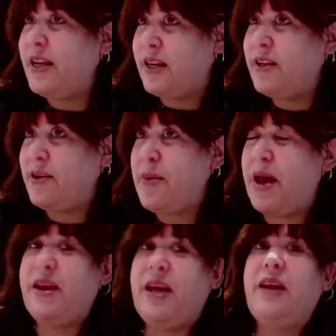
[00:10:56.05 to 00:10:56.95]
He did
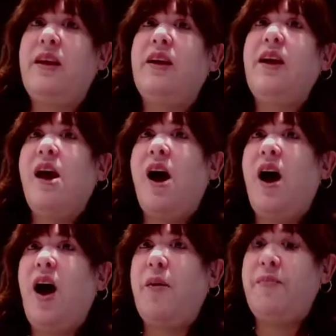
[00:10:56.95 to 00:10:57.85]
mandate it,
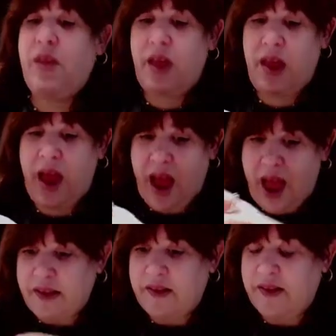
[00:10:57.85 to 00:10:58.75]

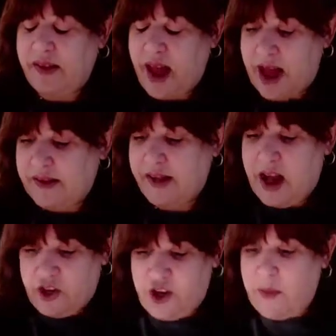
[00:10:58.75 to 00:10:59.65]
as
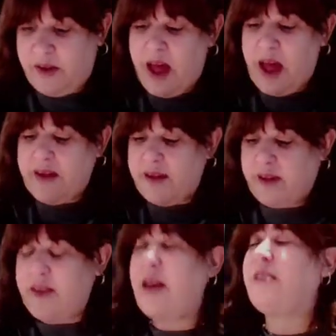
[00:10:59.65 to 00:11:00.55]
Hashem says, as
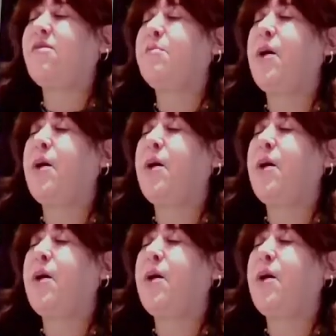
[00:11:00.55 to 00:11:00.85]
that's